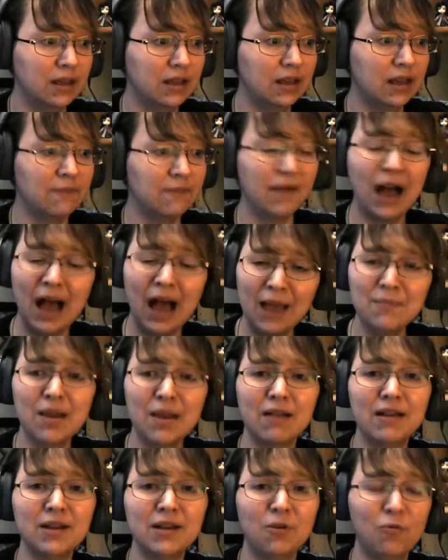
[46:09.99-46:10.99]
If I
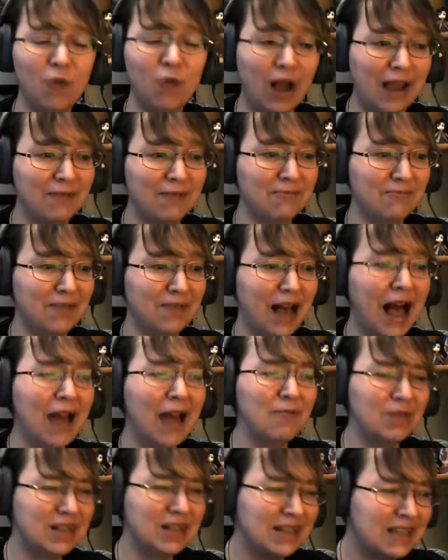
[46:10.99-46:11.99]
married a wife, I
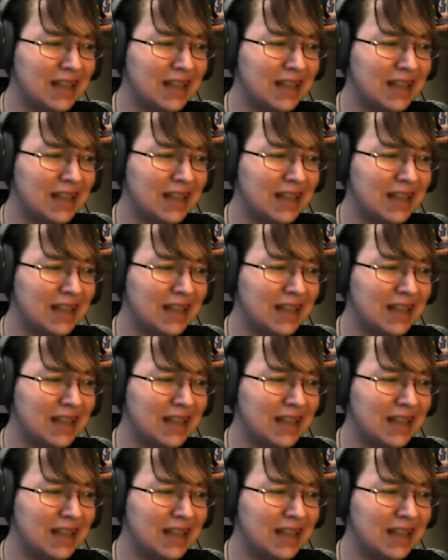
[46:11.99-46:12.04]
would